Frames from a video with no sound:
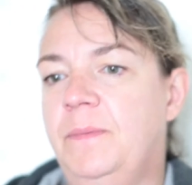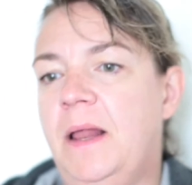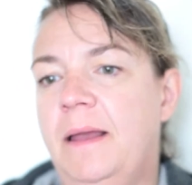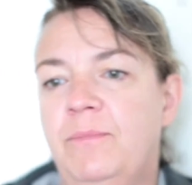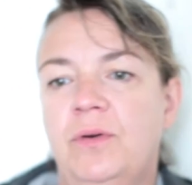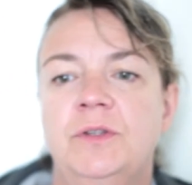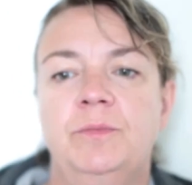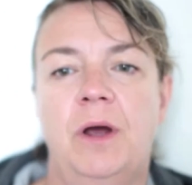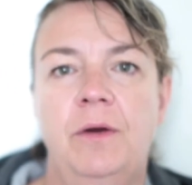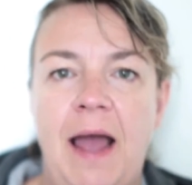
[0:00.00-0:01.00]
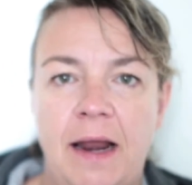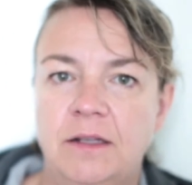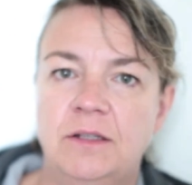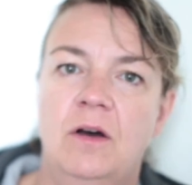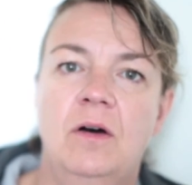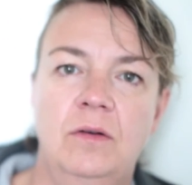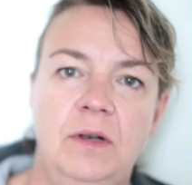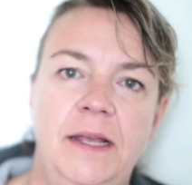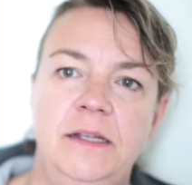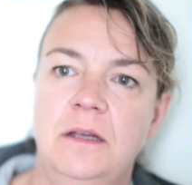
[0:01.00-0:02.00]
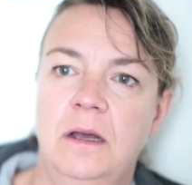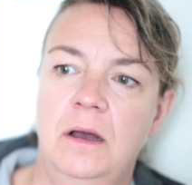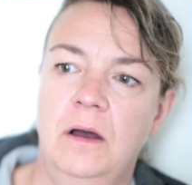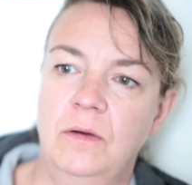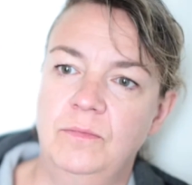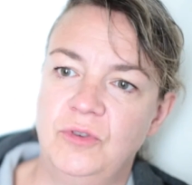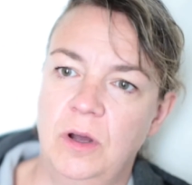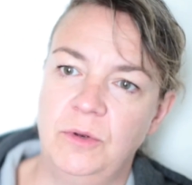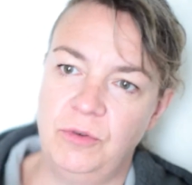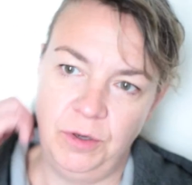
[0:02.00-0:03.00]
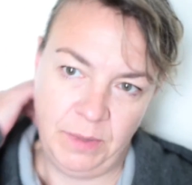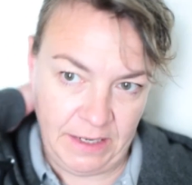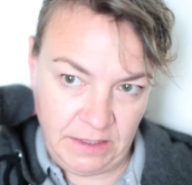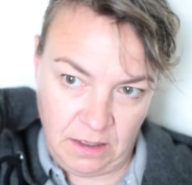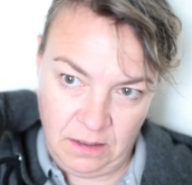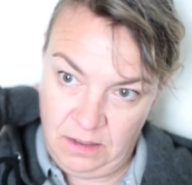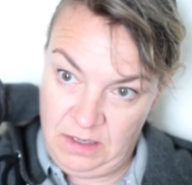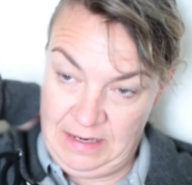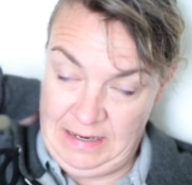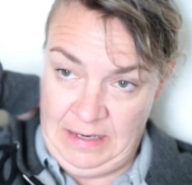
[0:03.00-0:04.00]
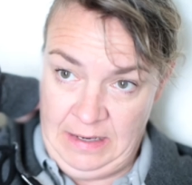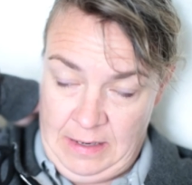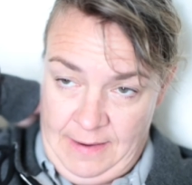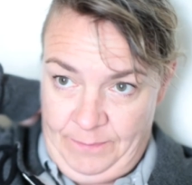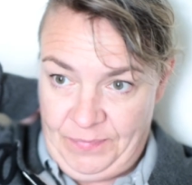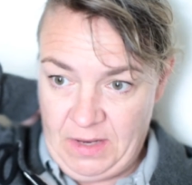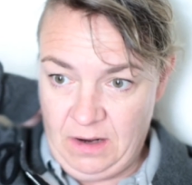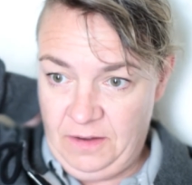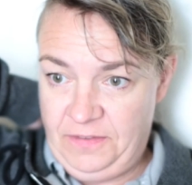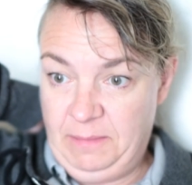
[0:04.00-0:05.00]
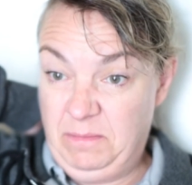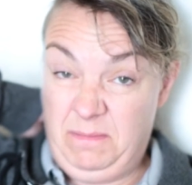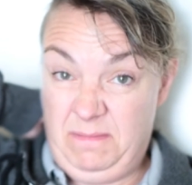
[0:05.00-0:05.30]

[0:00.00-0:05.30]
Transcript: playing Prospero, Hannah's our leader, our drama group leader, and I think